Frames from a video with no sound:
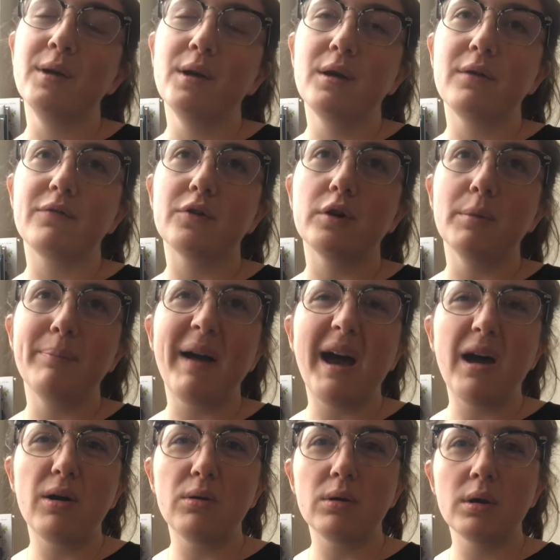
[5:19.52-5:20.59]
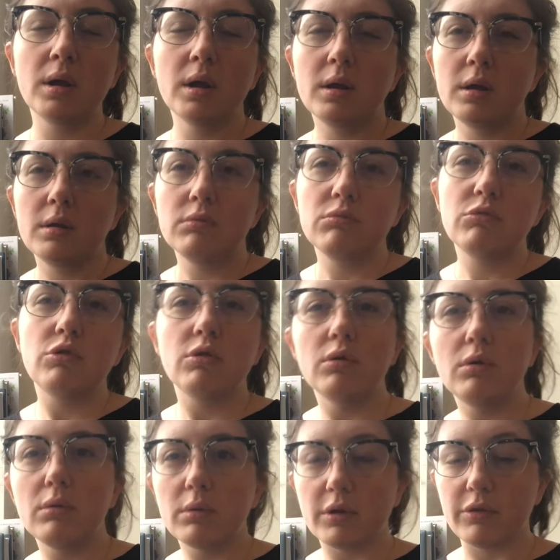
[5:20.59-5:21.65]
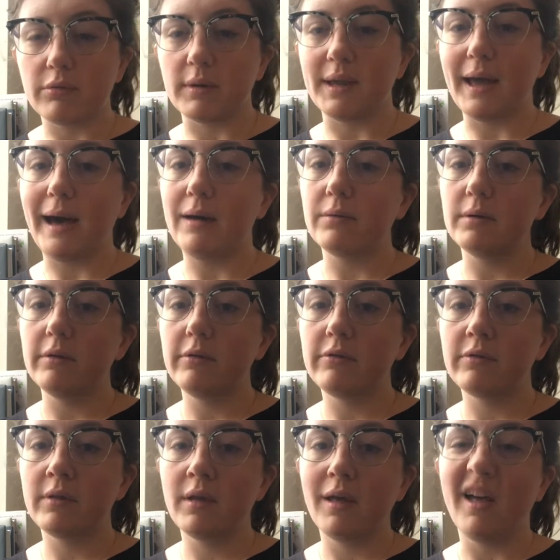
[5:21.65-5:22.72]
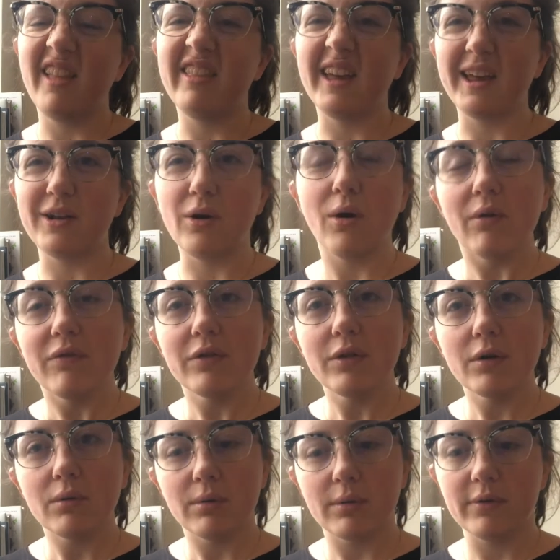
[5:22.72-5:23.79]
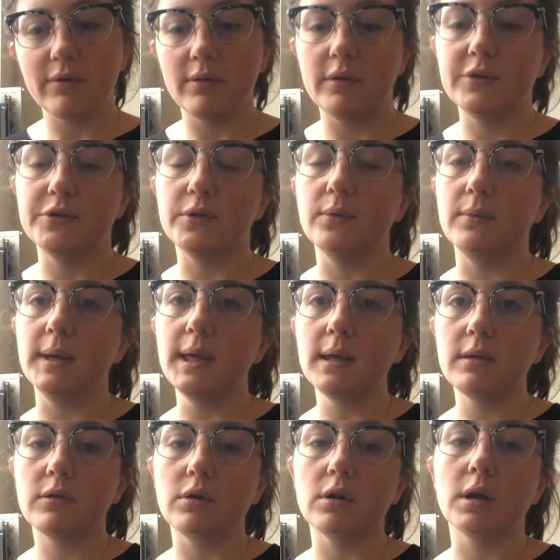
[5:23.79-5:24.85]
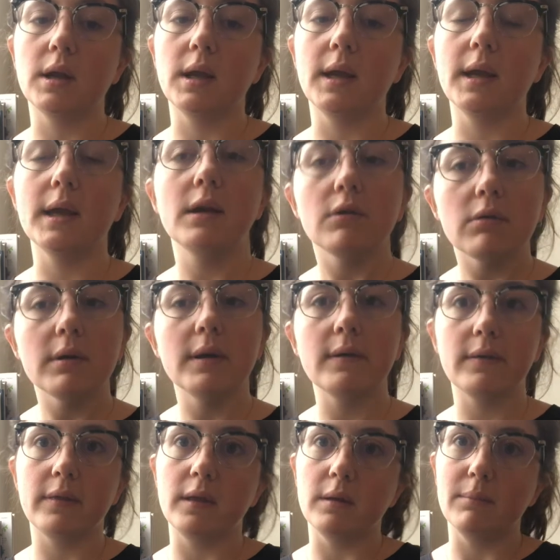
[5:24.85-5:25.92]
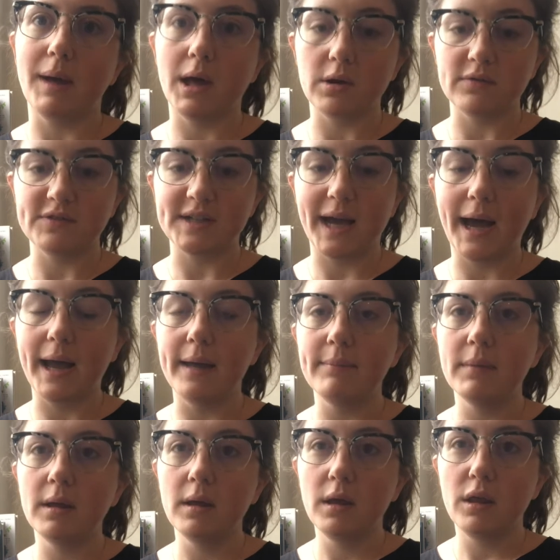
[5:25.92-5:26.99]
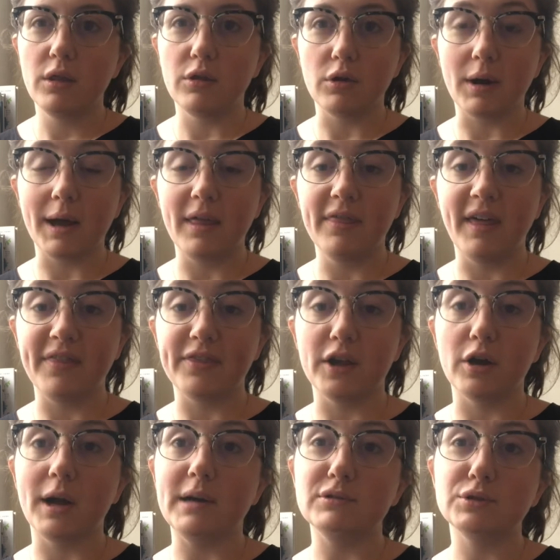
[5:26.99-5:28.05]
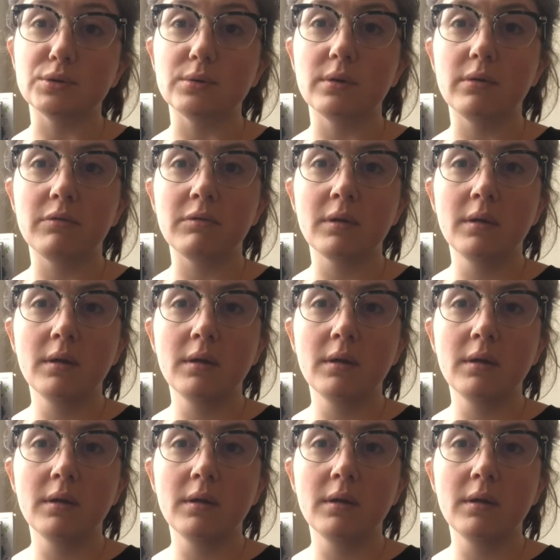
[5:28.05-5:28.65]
for about 2 or 3 hours. And then over the course of the 2 weeks, you're going to increase the amount of time that they're outdoors.